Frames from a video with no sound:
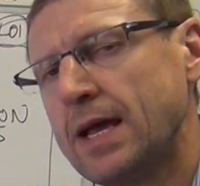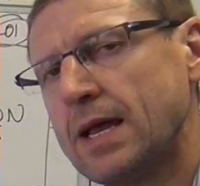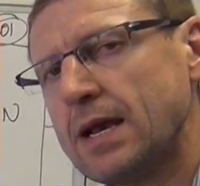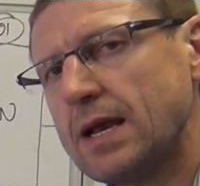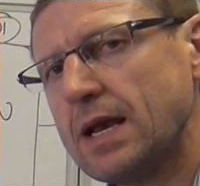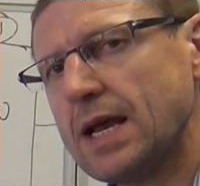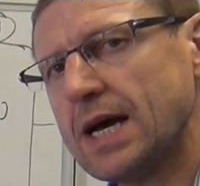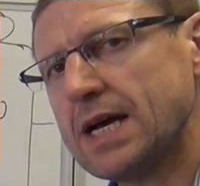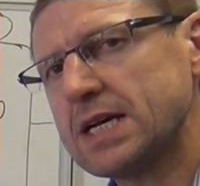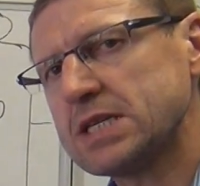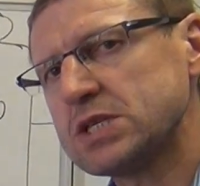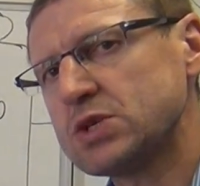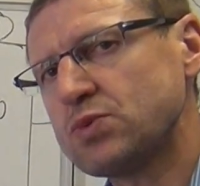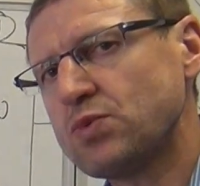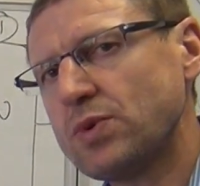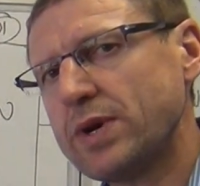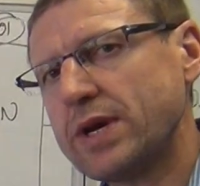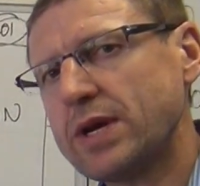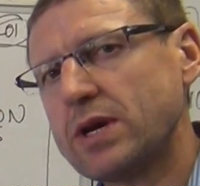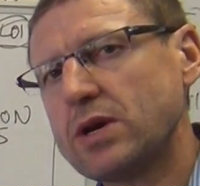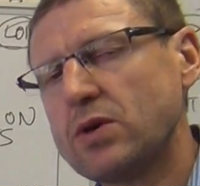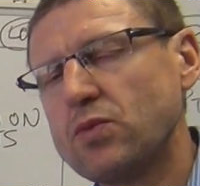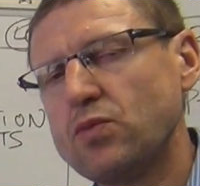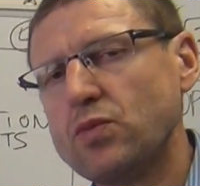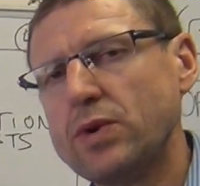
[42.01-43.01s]
Last
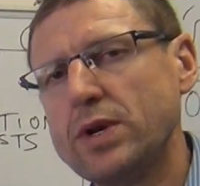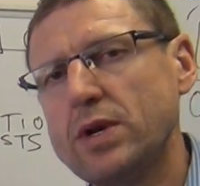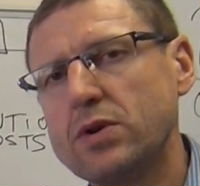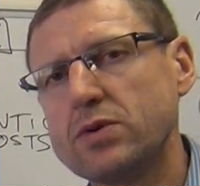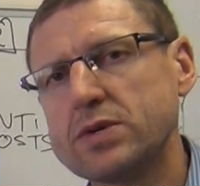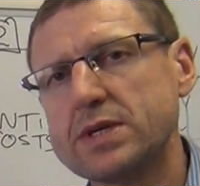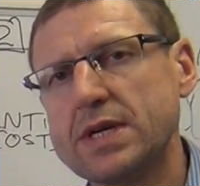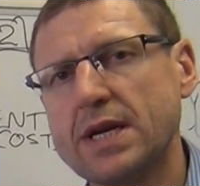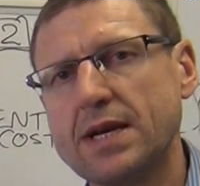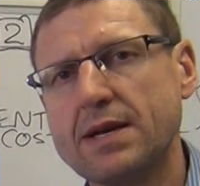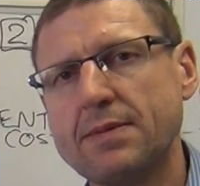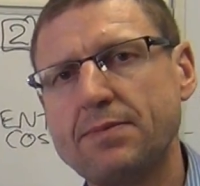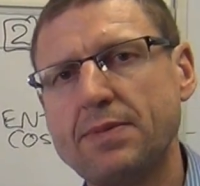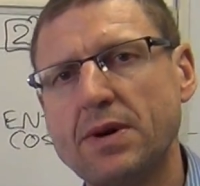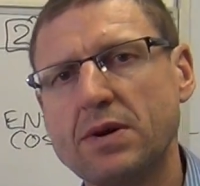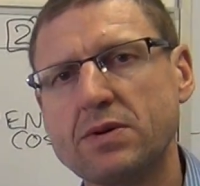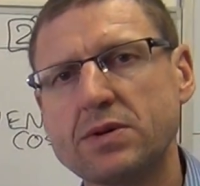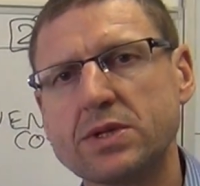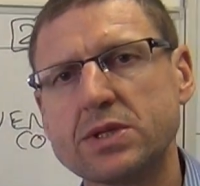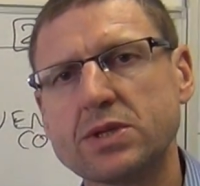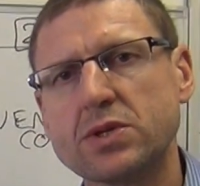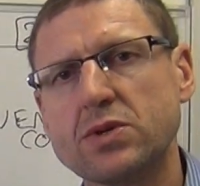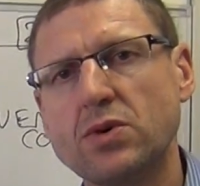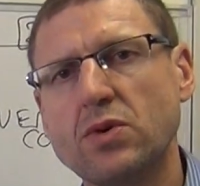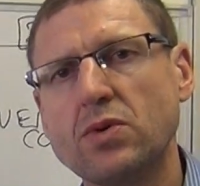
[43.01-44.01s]
week we looked at the
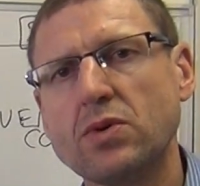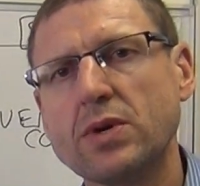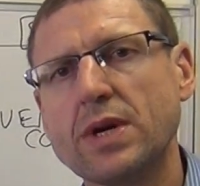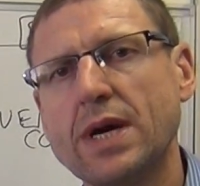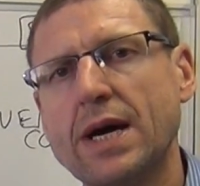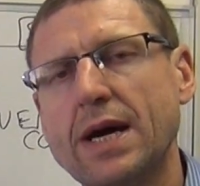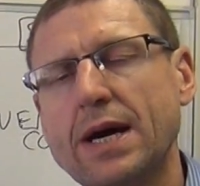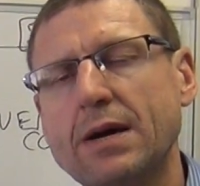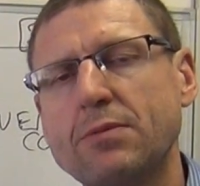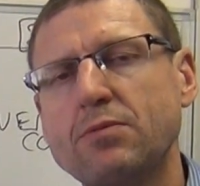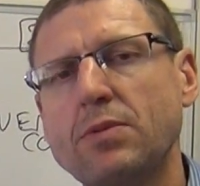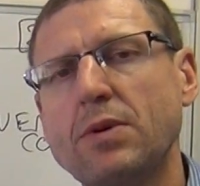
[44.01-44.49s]
Balanced Scorecard.